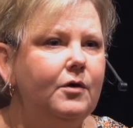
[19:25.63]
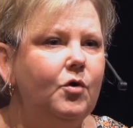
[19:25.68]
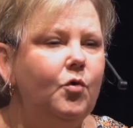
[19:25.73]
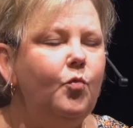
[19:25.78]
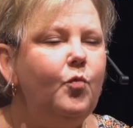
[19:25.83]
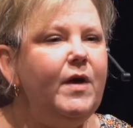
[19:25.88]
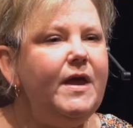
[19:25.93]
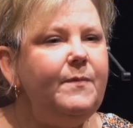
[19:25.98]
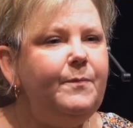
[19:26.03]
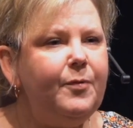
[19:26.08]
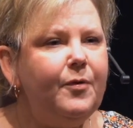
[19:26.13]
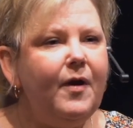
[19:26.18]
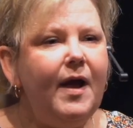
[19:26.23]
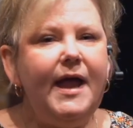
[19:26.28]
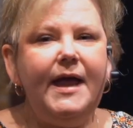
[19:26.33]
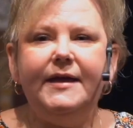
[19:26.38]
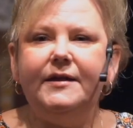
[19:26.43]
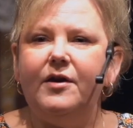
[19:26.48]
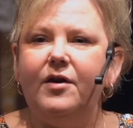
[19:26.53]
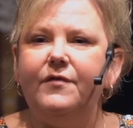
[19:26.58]
We
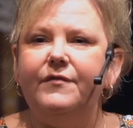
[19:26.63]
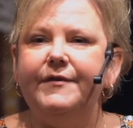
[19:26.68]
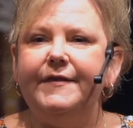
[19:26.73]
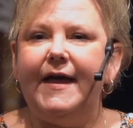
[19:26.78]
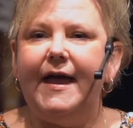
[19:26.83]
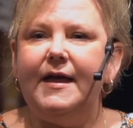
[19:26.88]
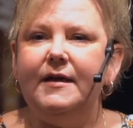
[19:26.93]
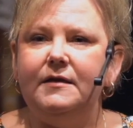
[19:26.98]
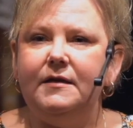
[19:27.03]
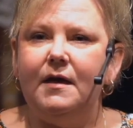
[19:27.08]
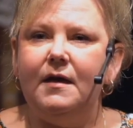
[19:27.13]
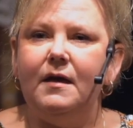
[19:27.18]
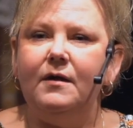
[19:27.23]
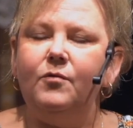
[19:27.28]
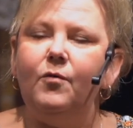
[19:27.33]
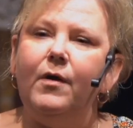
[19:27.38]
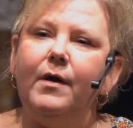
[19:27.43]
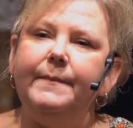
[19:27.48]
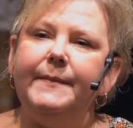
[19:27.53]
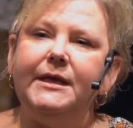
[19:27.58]
prayed over that
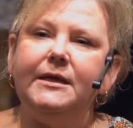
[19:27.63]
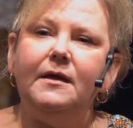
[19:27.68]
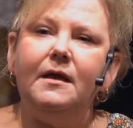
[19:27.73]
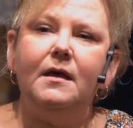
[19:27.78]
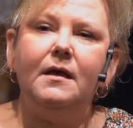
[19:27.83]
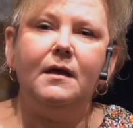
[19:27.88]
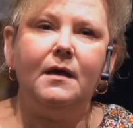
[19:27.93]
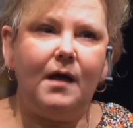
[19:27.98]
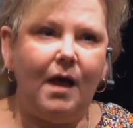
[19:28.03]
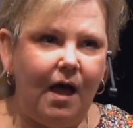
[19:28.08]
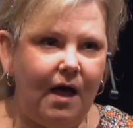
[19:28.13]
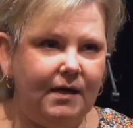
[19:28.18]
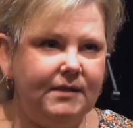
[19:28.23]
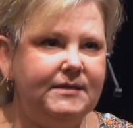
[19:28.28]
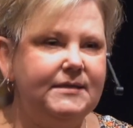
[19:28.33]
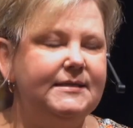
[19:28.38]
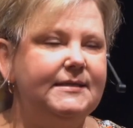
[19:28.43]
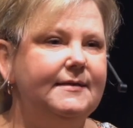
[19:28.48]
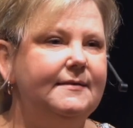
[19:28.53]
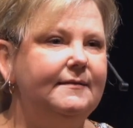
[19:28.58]
young woman
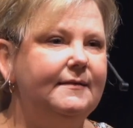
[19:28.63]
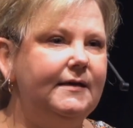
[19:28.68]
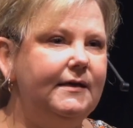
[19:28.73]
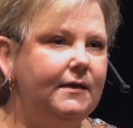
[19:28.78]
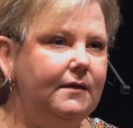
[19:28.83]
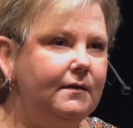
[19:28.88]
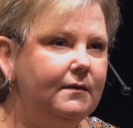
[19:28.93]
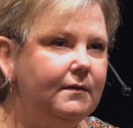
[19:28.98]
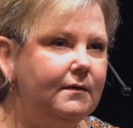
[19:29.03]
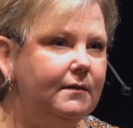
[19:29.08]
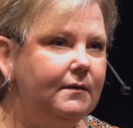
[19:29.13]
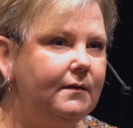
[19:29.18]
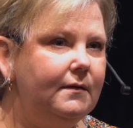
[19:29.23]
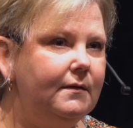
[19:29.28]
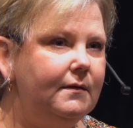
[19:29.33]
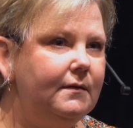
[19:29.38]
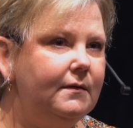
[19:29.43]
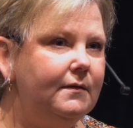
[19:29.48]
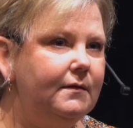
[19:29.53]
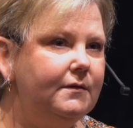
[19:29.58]
constantly
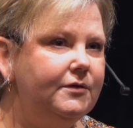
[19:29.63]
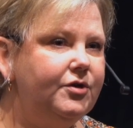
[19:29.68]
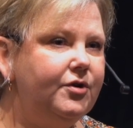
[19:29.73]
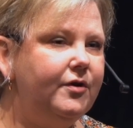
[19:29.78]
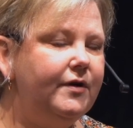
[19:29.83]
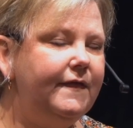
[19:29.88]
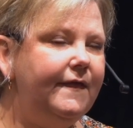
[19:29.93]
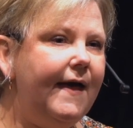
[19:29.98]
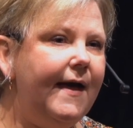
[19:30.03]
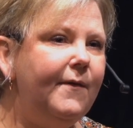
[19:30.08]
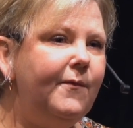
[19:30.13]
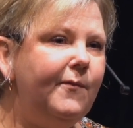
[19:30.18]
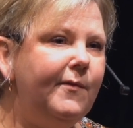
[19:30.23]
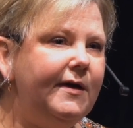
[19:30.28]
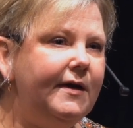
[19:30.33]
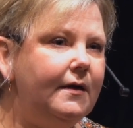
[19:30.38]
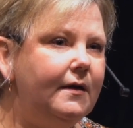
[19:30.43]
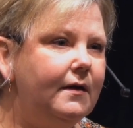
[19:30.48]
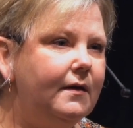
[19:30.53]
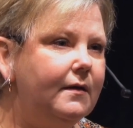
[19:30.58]
during that
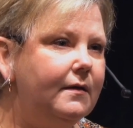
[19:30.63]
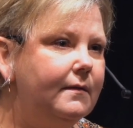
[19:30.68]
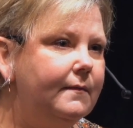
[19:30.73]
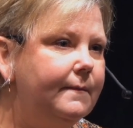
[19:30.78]
week.